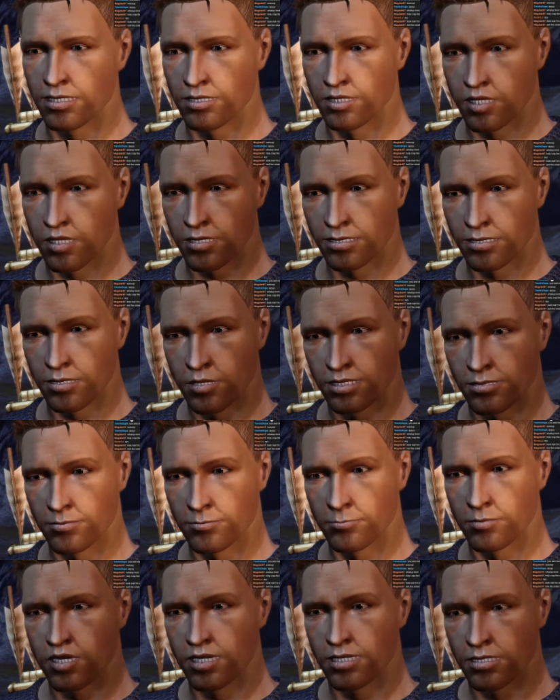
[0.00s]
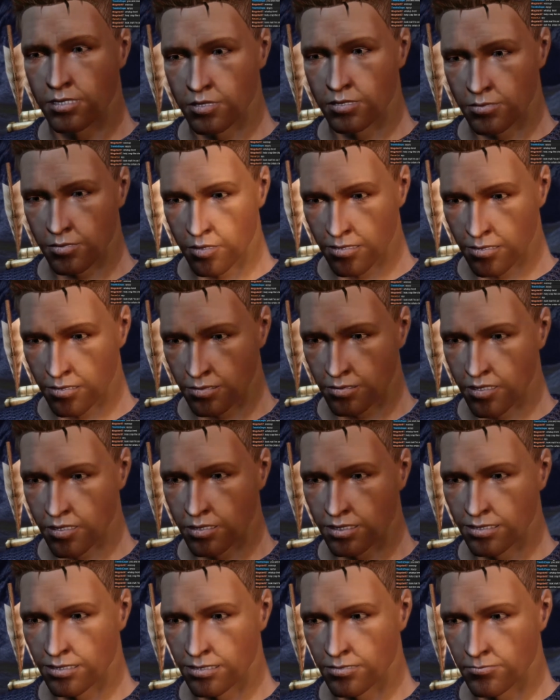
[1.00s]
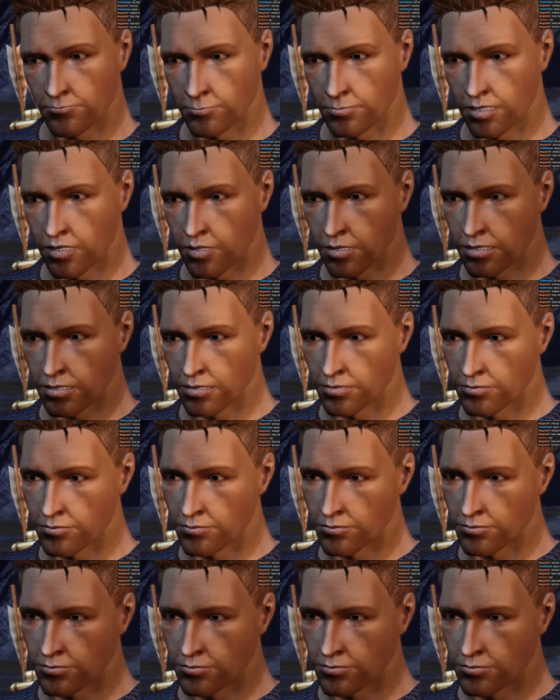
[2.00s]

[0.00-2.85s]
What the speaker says: The Chantry keeps a close rein on its Templars.